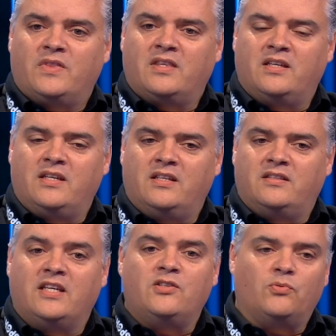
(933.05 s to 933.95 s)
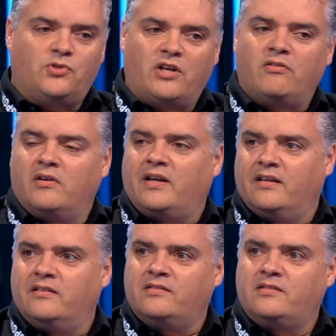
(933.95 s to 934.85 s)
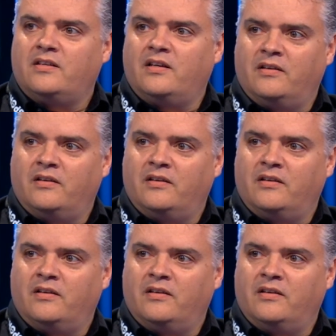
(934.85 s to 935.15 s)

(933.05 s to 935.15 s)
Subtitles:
the diesel generators